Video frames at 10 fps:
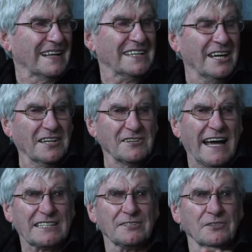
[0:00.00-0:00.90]
And right. the other
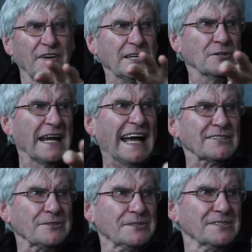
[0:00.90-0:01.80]
actors are very good
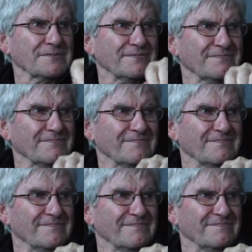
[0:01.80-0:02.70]
actors,
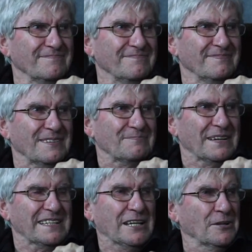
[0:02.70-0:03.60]

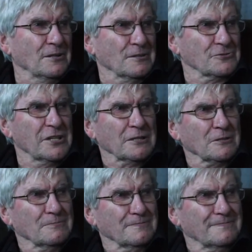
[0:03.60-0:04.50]
but they don't look
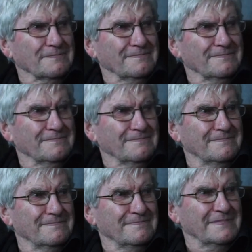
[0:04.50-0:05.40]
real.
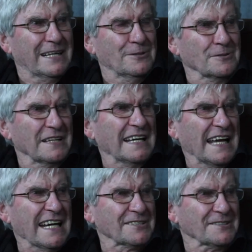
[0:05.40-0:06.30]
Uh-huh. They look like
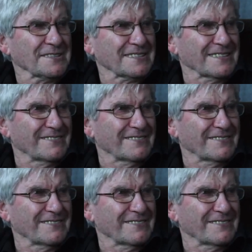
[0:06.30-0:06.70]
actors.